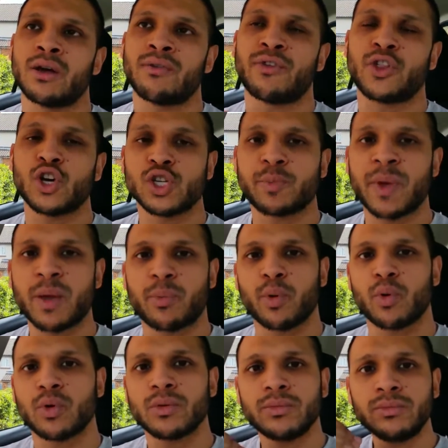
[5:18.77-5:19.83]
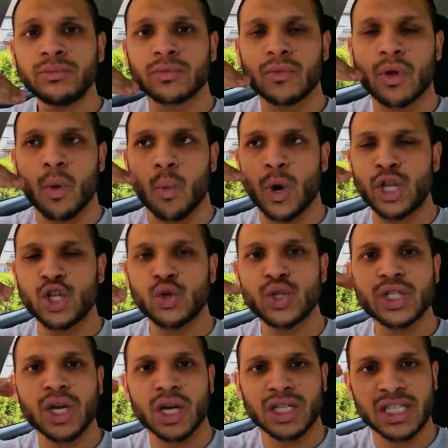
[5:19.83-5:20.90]
For those people, when you
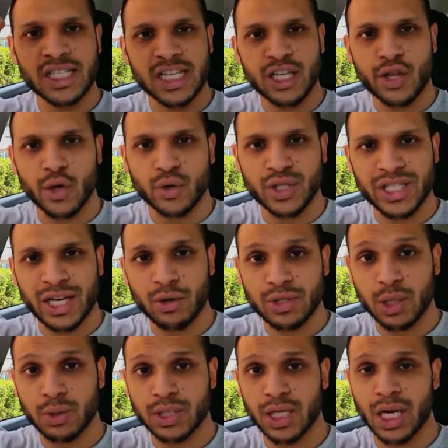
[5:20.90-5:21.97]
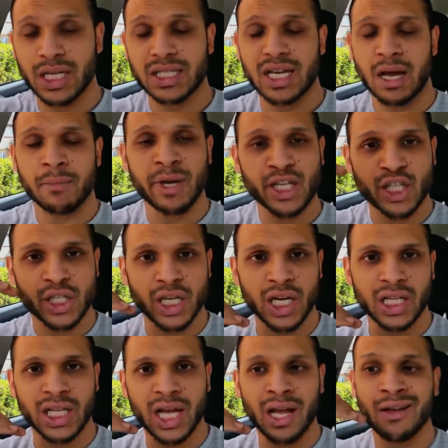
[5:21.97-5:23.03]
start to see those telltale signs that I mentioned
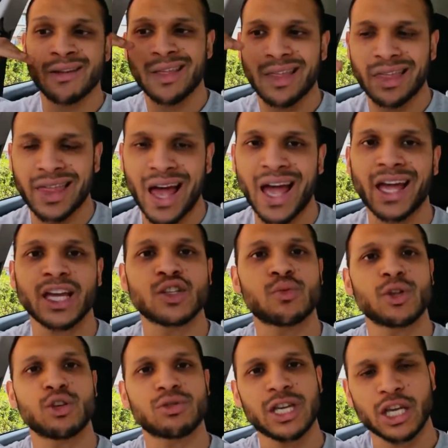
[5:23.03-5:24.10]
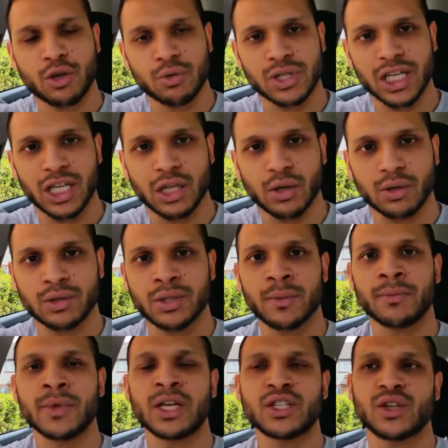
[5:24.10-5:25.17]
earlier, that is when you take your deload.
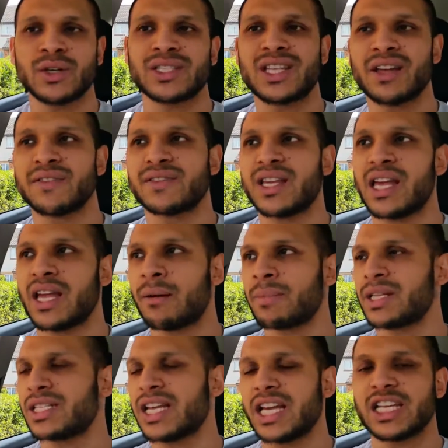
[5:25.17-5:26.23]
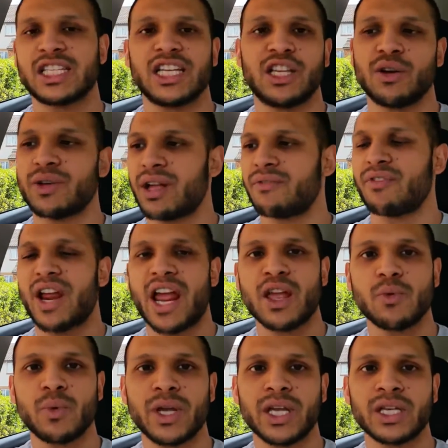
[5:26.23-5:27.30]
So instead of saying I'm going to take a deload every
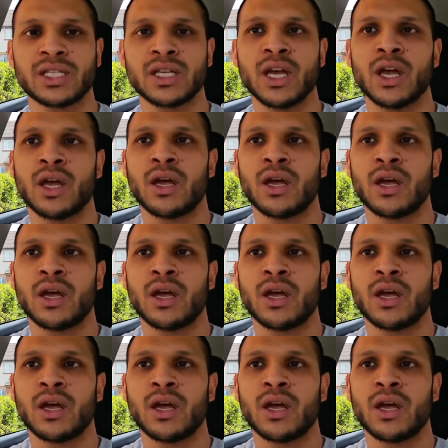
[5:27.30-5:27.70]
8 weeks,